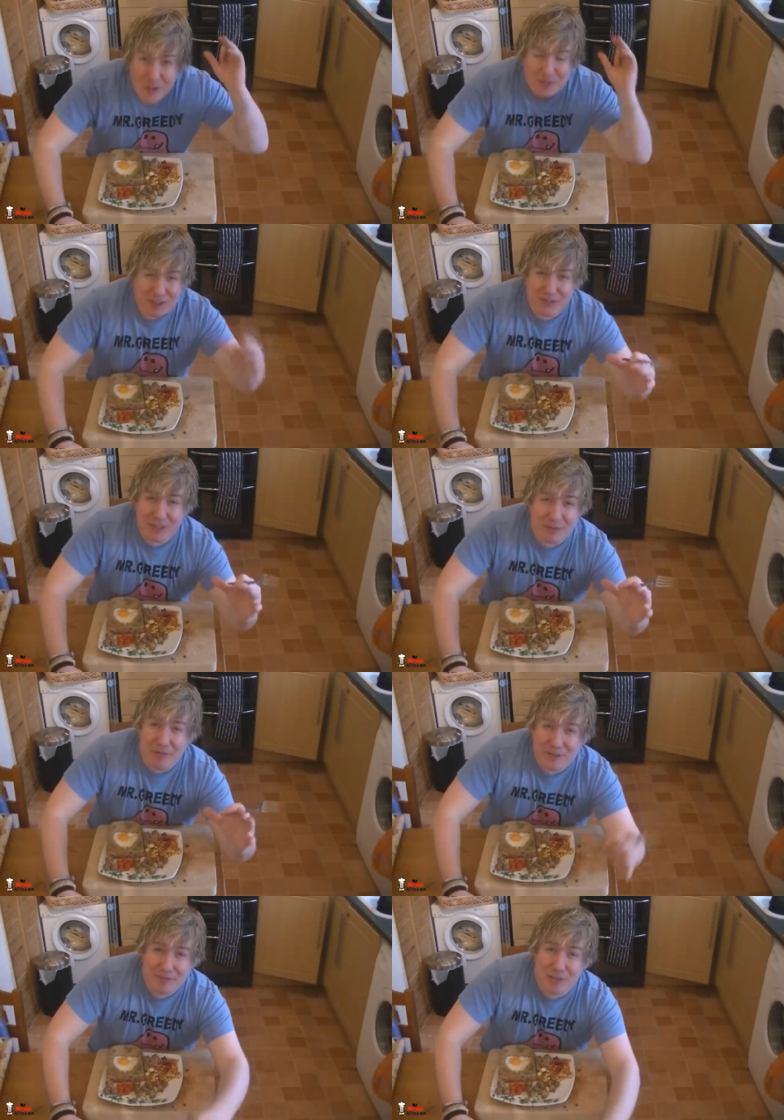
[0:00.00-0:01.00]
Specifically
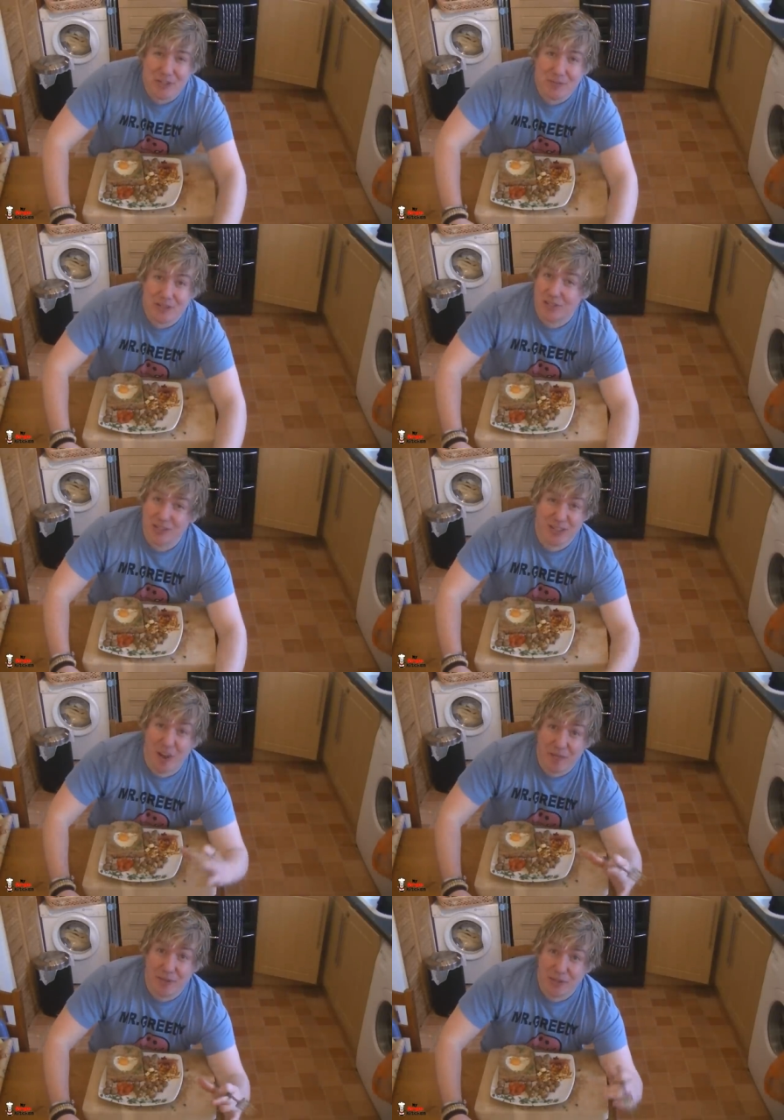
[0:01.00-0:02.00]
went for the mushrooms because I just
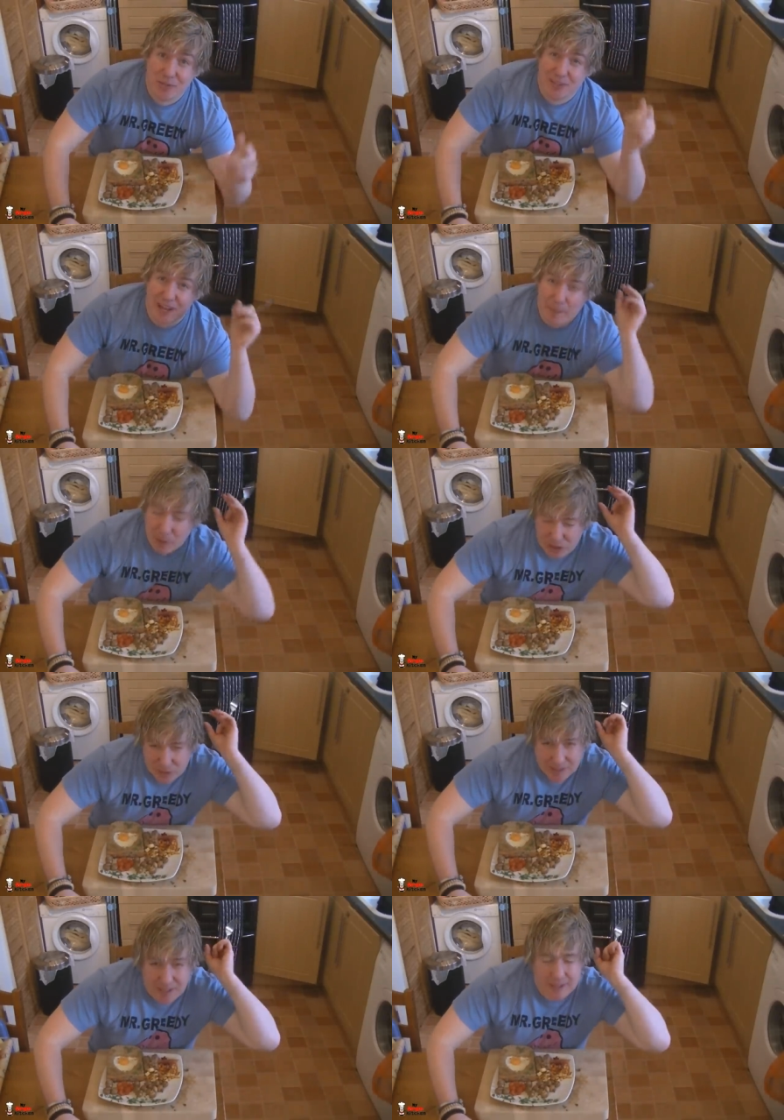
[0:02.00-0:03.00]
love mushrooms and that
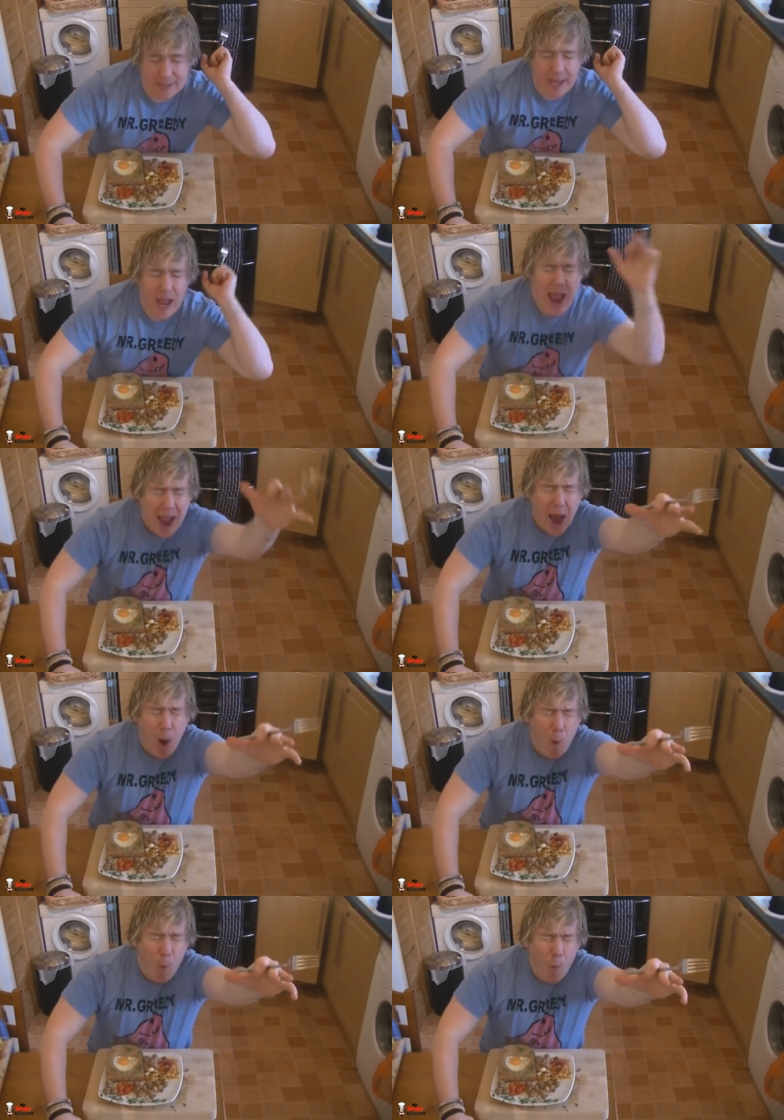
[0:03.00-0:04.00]
balsamic kick in there,
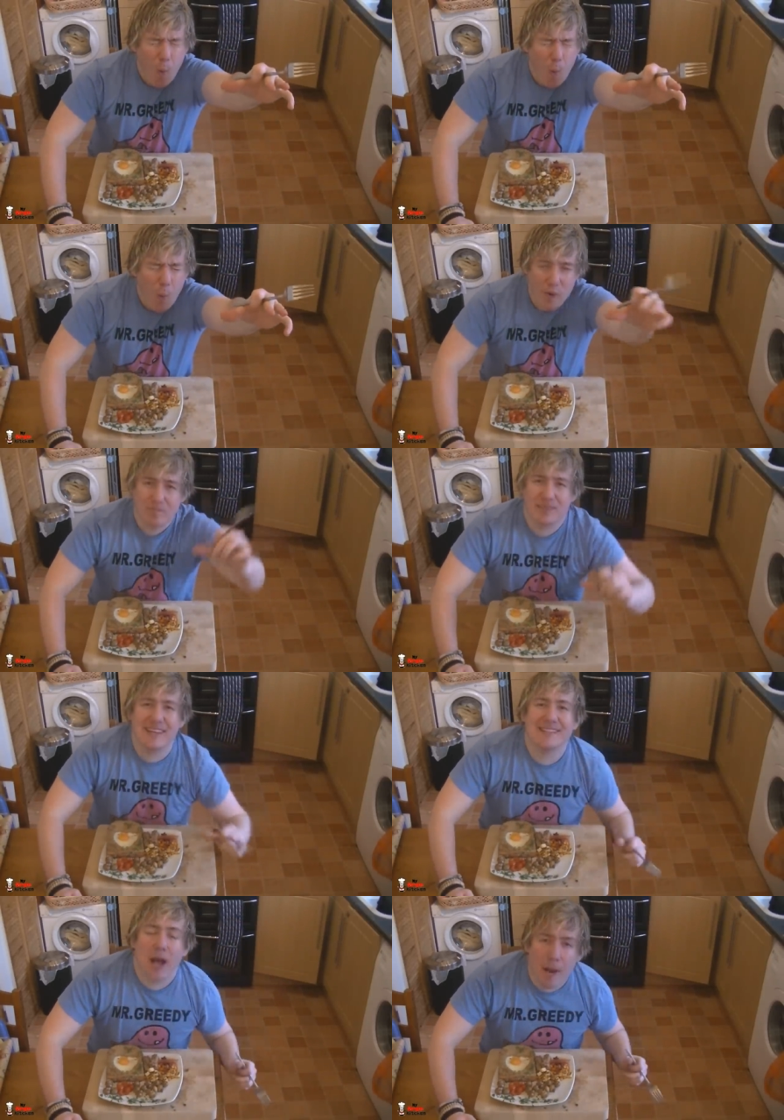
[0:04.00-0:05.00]
ow,
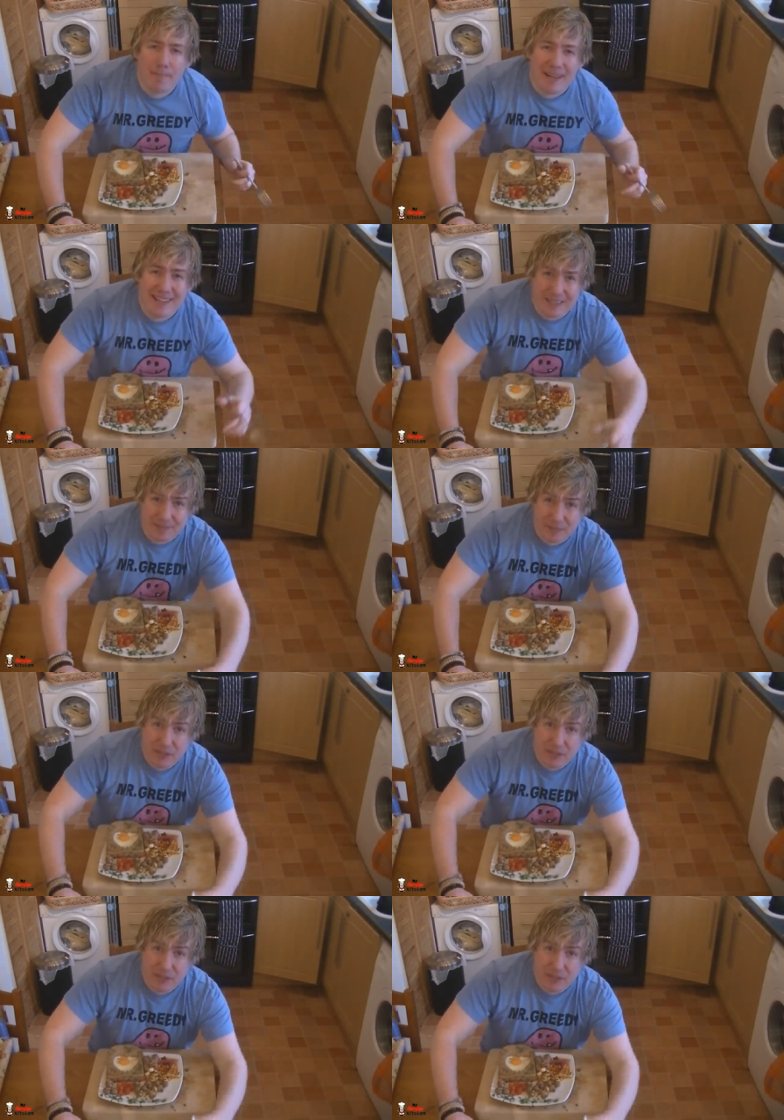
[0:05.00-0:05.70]
is amazing.